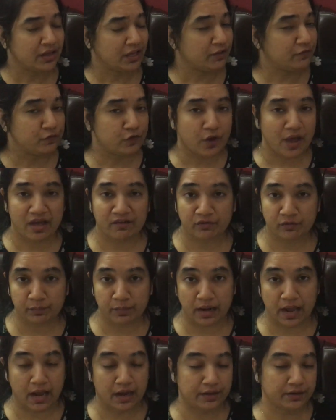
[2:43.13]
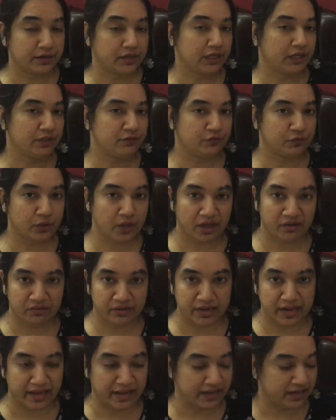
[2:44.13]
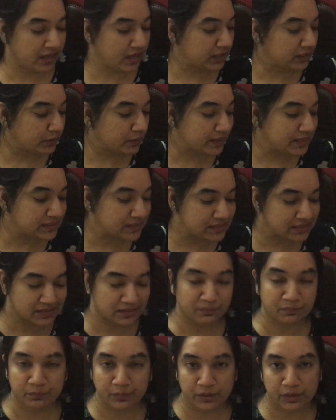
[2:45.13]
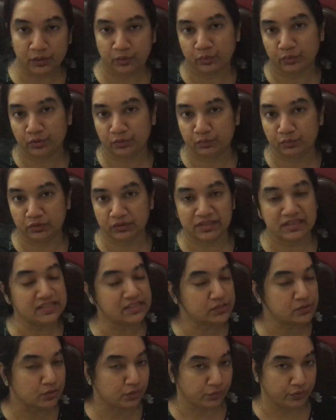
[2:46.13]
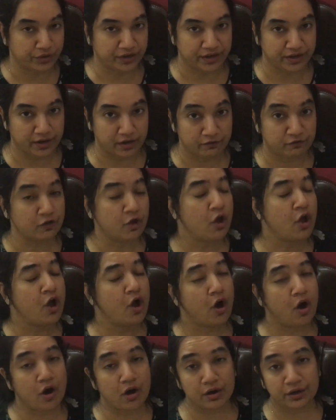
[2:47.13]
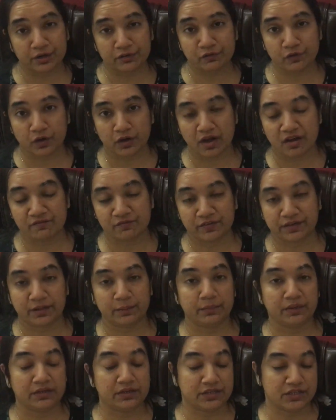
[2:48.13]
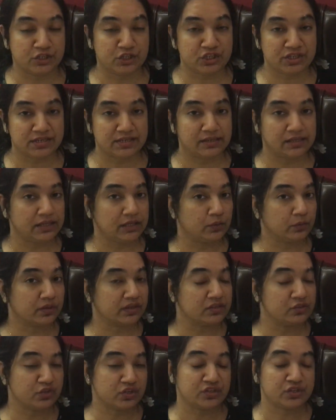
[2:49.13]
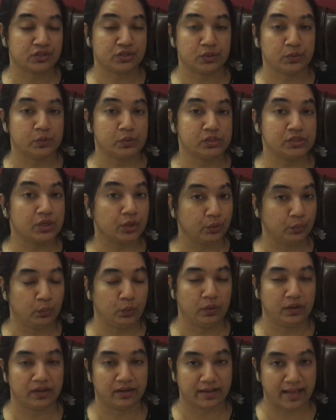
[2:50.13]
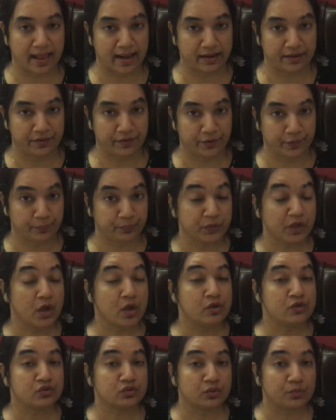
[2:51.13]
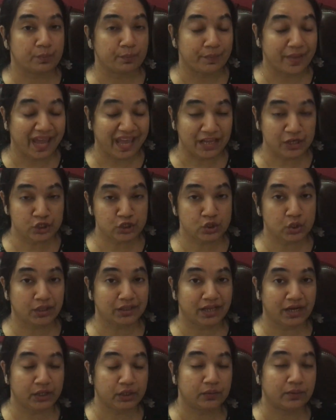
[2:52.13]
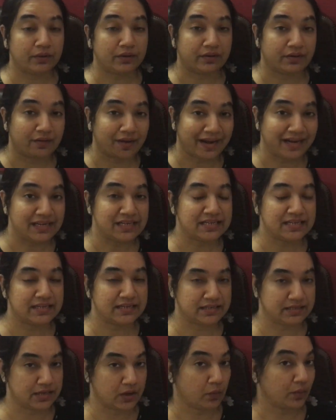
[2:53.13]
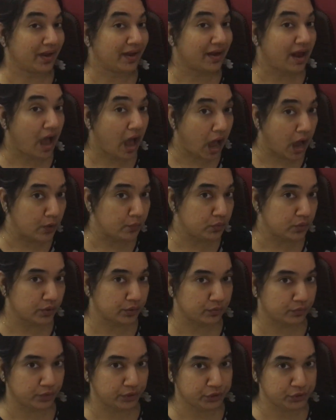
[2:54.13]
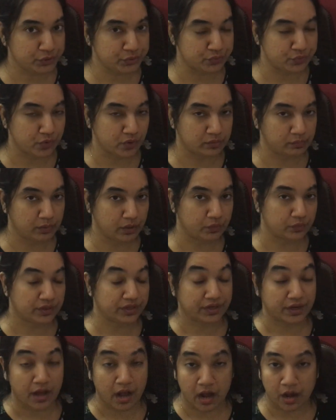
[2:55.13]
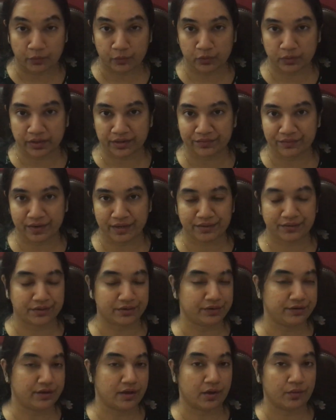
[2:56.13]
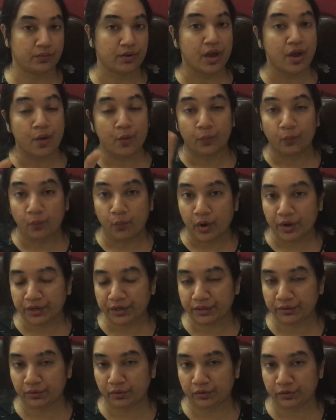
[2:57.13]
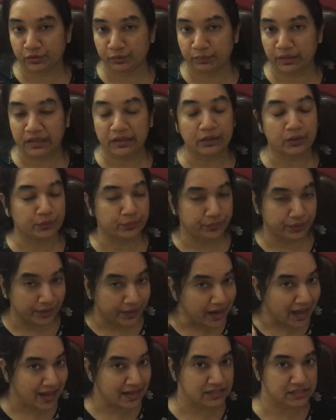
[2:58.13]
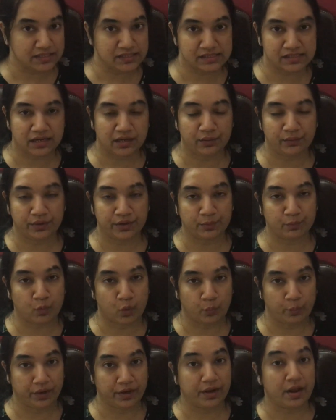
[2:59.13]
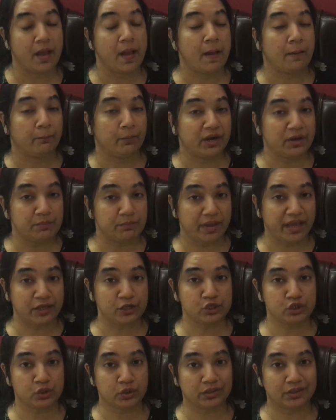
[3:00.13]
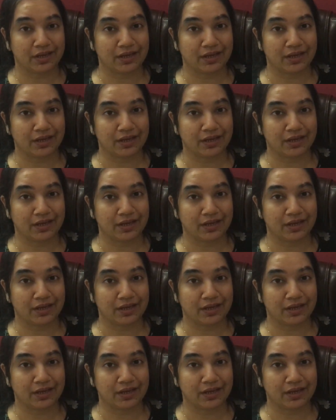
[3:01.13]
if you have a planner, if you have a diary, otherwise a simple notebook is good enough. Or if you're comfortable digitally, you can just use Google Calendar. So make sure that you are writing it down, and how you are going to go about it, how you can write it down, what and all to be included, I'll just tell you in a moment. But make sure